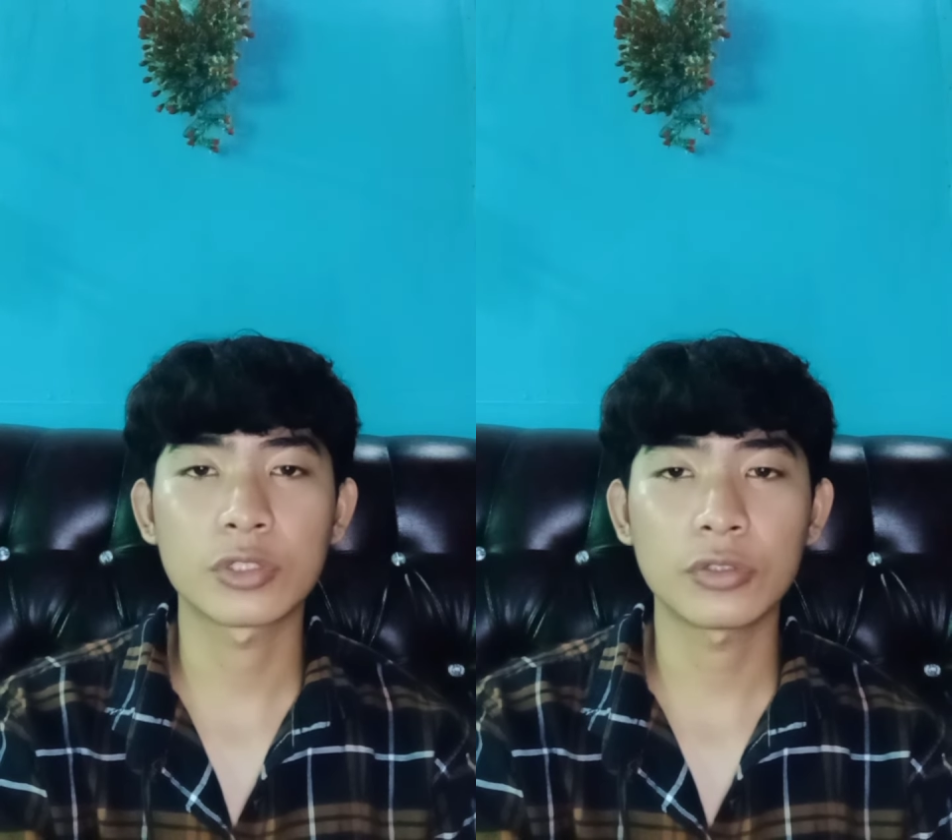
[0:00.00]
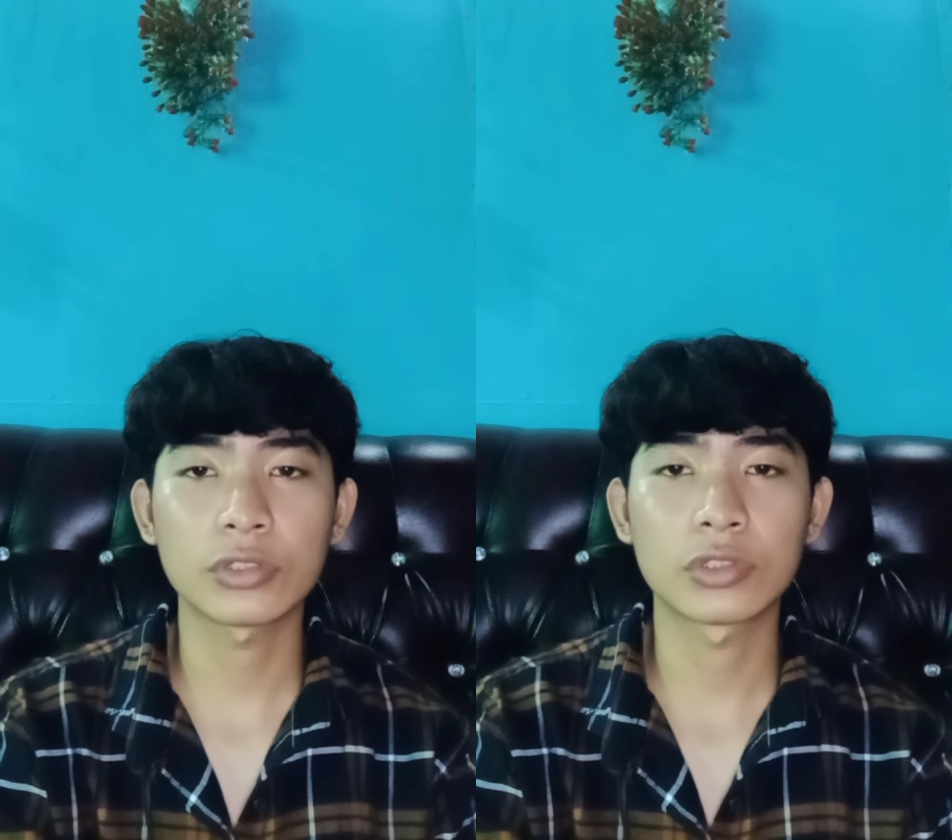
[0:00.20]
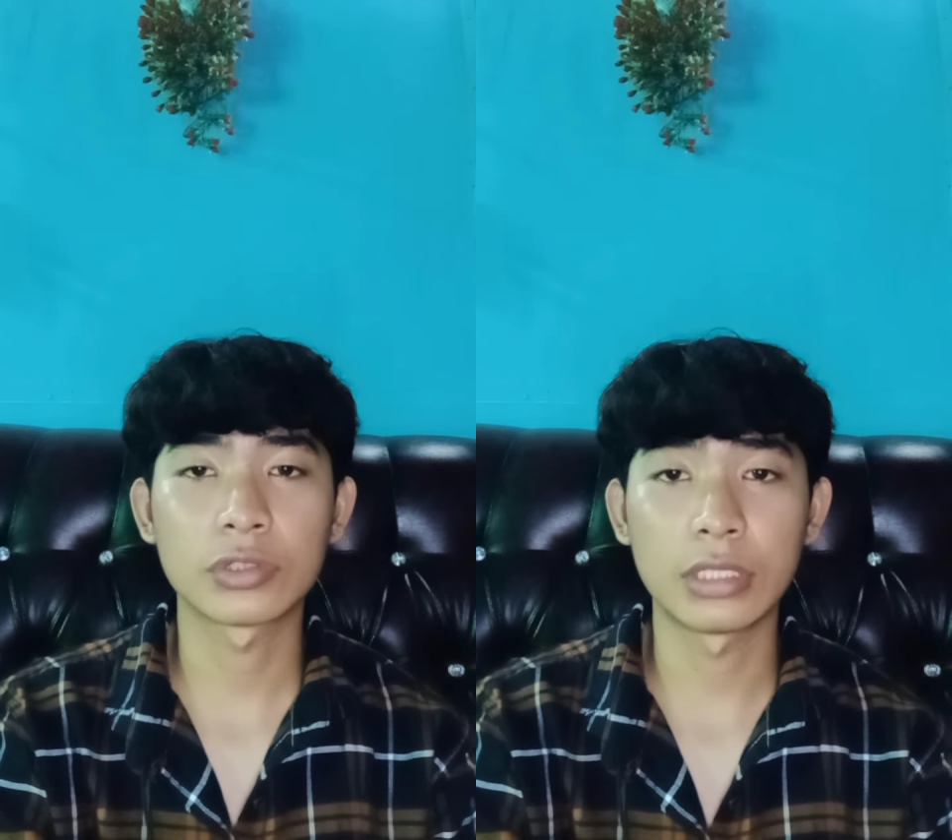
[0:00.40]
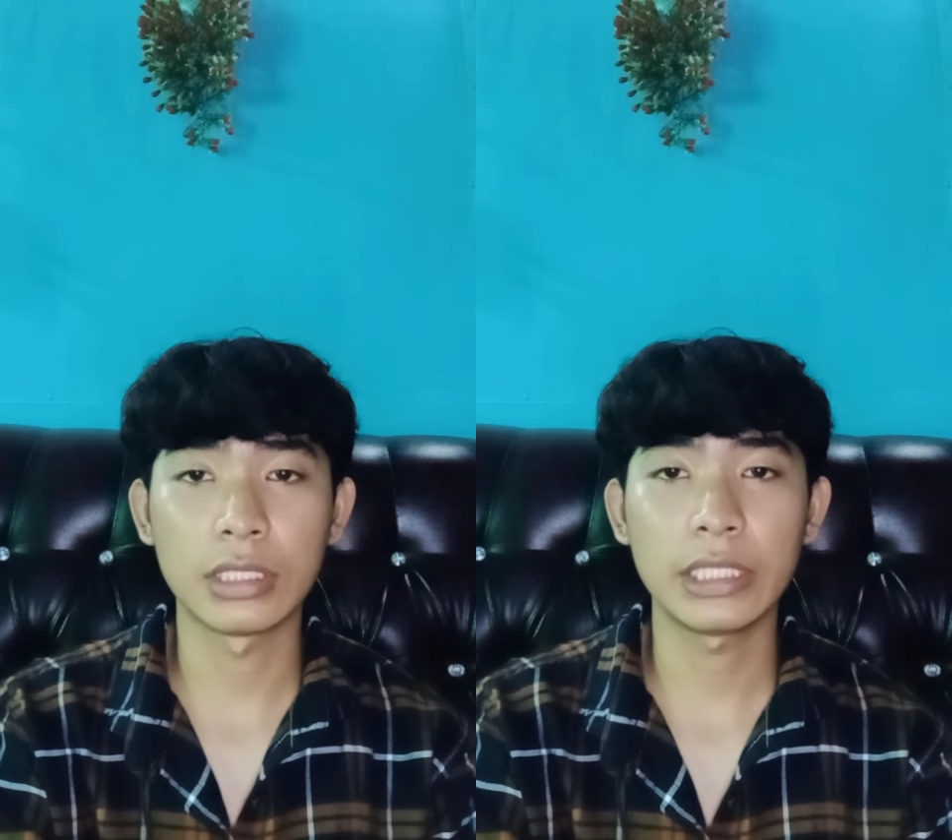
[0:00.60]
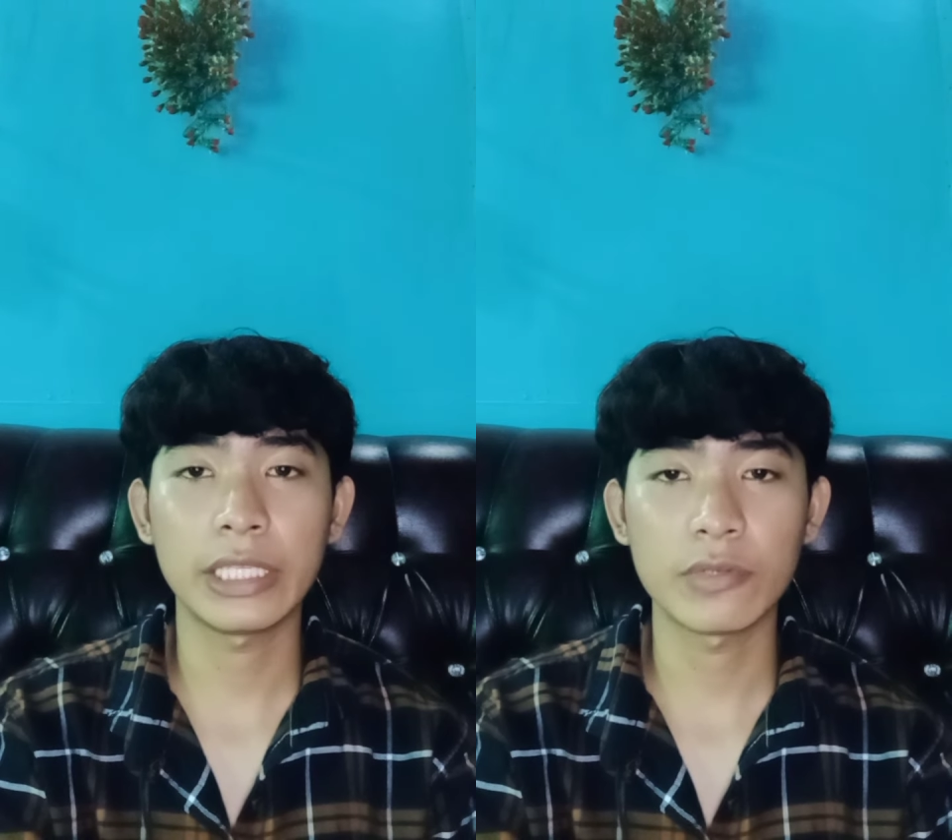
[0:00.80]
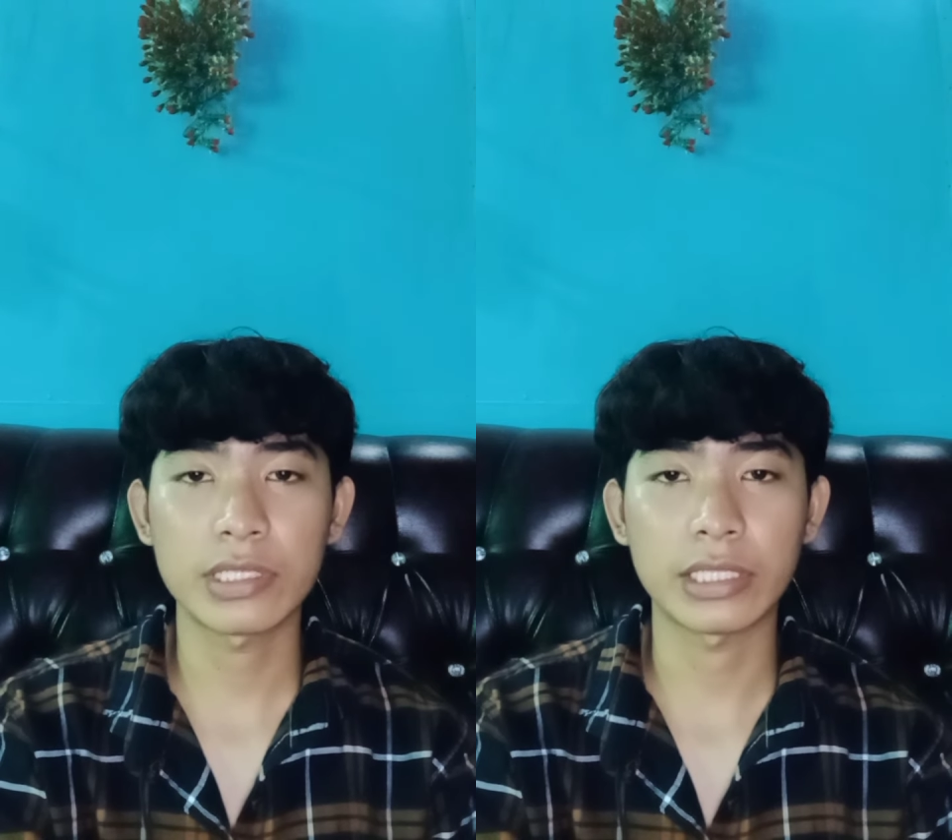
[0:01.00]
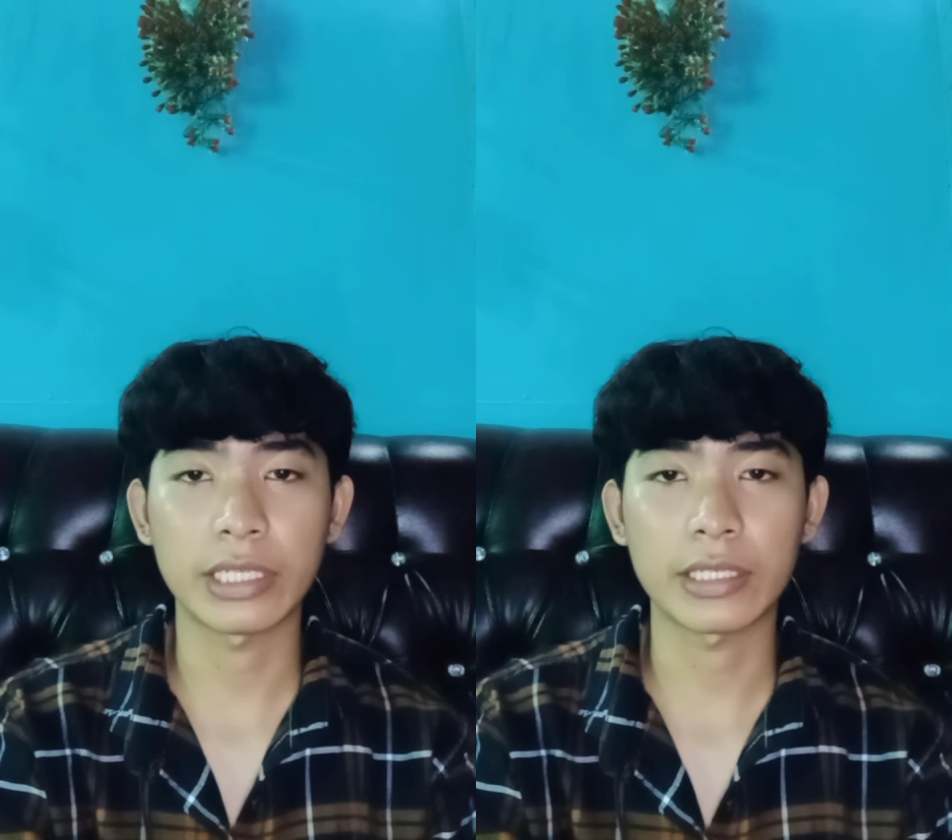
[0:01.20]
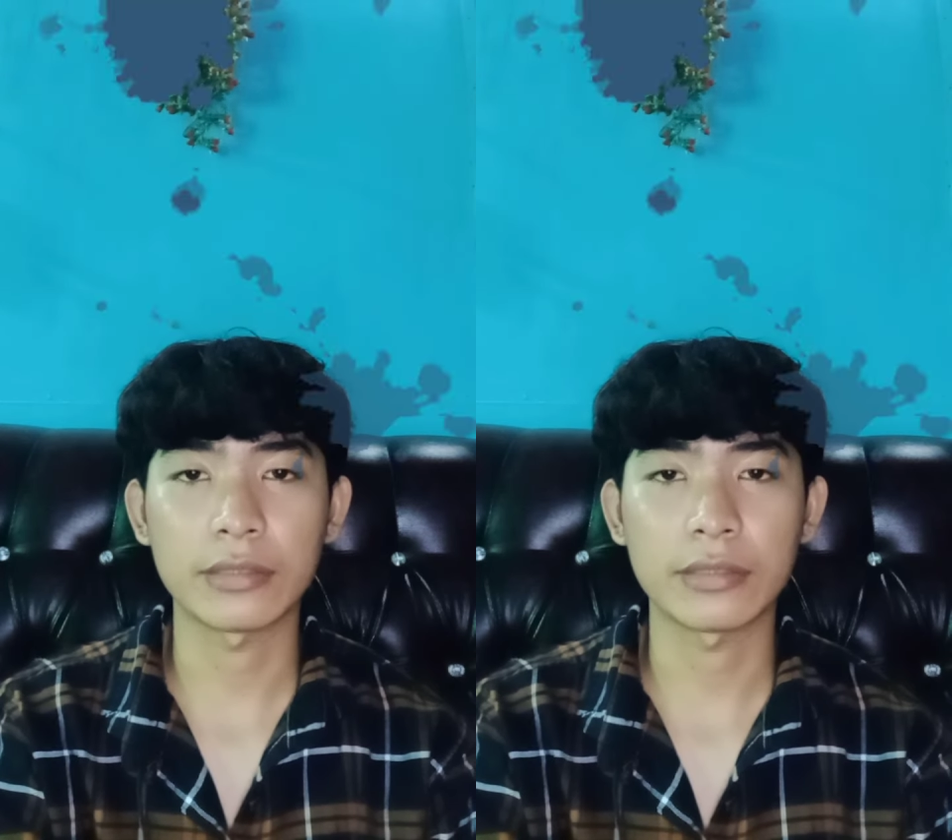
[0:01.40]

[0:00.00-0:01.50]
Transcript: structural linguistics.